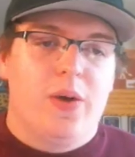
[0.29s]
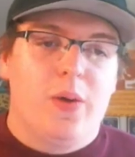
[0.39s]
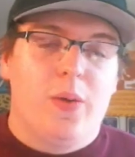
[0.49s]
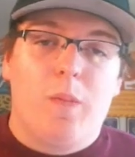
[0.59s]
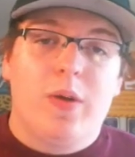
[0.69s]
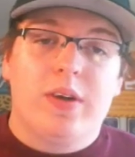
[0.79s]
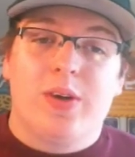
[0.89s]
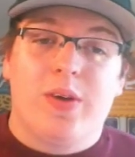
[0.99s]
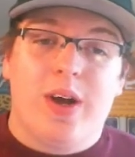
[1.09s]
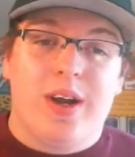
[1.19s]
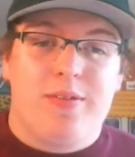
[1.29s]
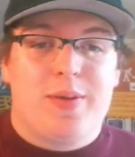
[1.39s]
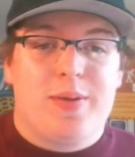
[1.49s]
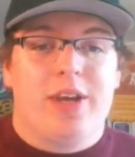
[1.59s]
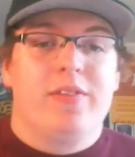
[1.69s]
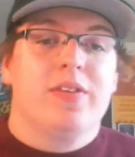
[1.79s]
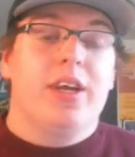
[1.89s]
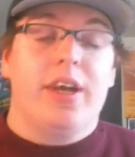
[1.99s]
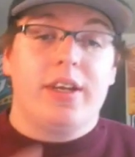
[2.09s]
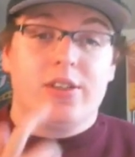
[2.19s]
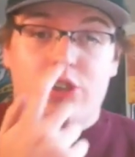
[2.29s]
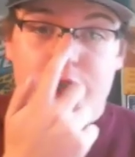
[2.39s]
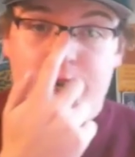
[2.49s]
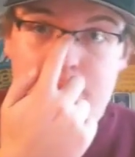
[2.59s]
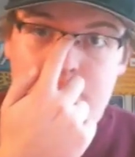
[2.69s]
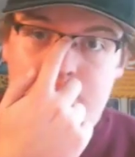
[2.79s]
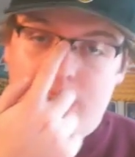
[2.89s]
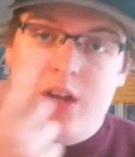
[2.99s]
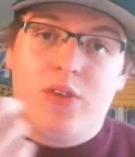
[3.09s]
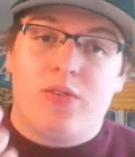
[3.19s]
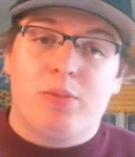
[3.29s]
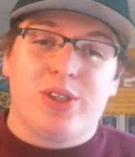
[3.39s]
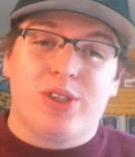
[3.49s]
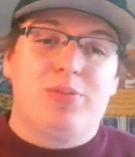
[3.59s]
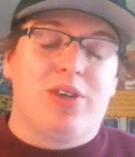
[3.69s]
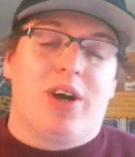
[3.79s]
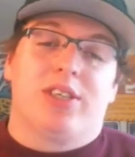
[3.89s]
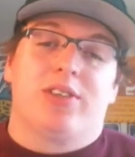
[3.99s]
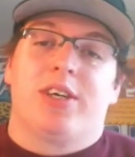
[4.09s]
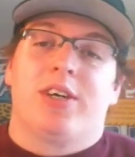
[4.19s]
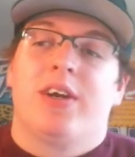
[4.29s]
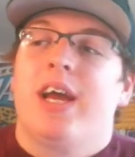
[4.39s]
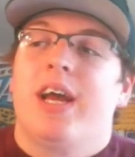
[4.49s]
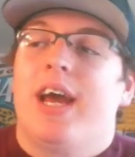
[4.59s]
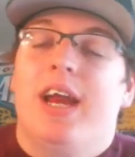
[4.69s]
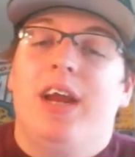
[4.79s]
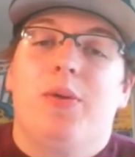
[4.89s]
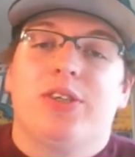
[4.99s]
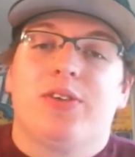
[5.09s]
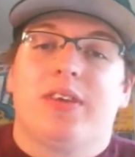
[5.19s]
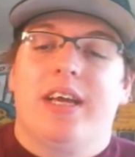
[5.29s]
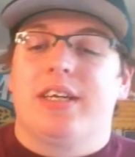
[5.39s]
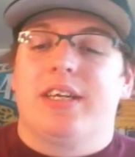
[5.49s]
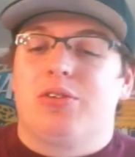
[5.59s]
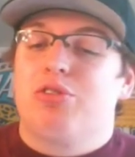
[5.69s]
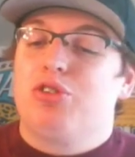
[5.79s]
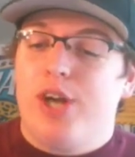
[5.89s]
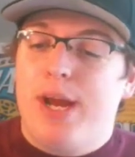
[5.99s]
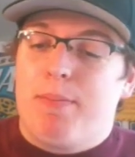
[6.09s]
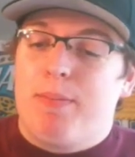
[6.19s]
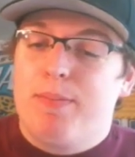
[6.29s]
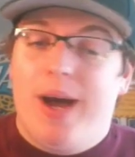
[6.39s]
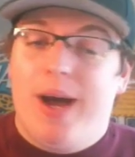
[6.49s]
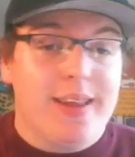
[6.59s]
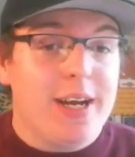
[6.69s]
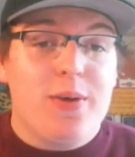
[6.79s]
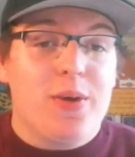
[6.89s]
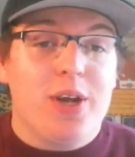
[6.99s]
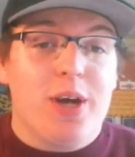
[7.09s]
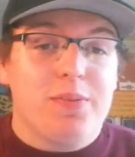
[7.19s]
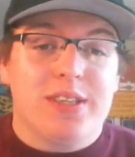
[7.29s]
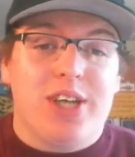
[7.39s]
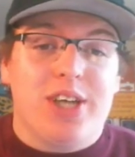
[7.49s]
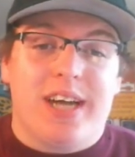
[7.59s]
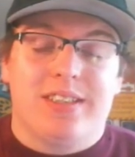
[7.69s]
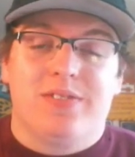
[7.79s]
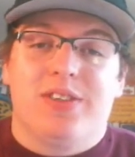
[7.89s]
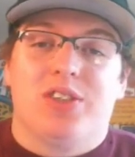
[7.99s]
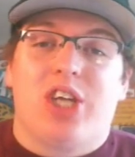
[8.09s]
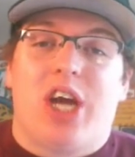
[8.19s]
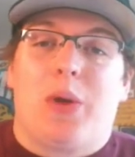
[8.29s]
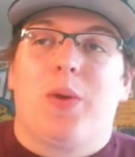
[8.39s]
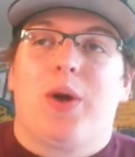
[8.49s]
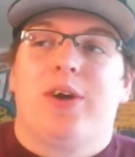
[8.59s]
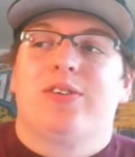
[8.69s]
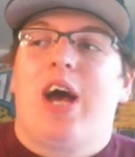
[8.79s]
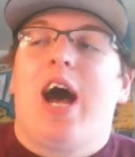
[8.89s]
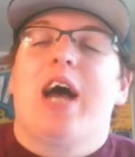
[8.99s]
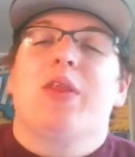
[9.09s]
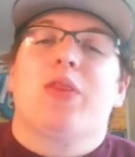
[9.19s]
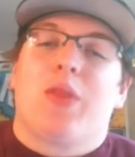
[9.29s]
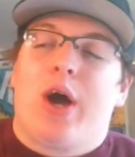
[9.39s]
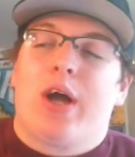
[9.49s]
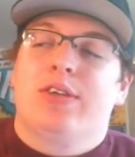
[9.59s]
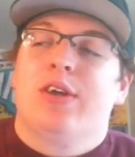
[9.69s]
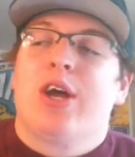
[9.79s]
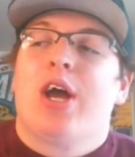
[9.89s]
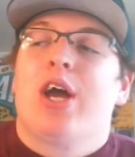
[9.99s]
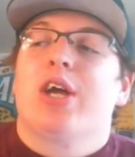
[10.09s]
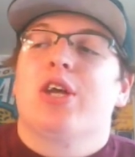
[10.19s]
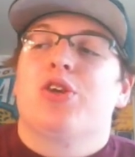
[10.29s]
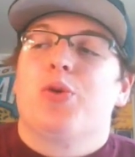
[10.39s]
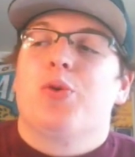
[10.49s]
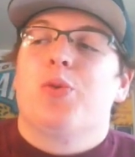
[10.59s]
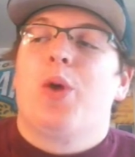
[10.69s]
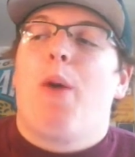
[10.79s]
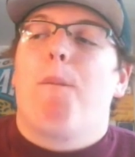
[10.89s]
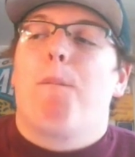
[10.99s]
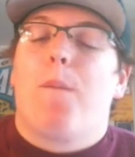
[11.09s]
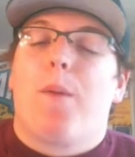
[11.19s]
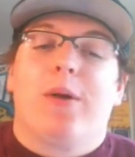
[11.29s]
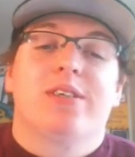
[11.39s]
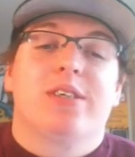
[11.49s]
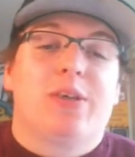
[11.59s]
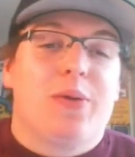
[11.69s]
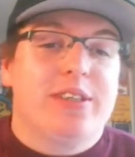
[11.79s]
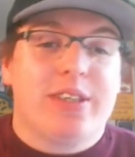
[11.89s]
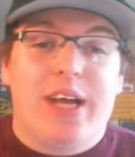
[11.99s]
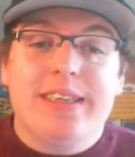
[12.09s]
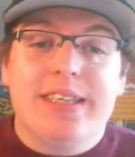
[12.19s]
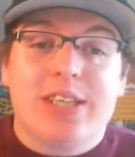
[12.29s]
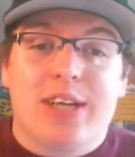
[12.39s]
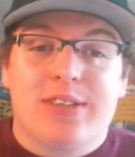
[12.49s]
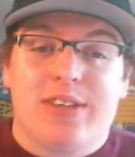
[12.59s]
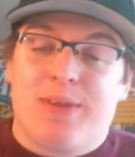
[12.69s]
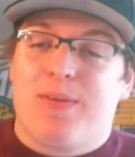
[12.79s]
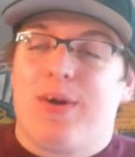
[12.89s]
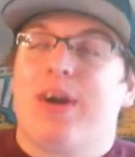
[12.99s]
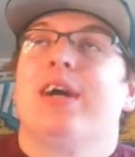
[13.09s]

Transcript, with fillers: What is going on, everybody? It is Treeb from Treeb Talks here. And I know what you're thinking. Treeb, I thought you were done with the Jacksonville Jaguars. I thought you weren't going to like the Jags anymore.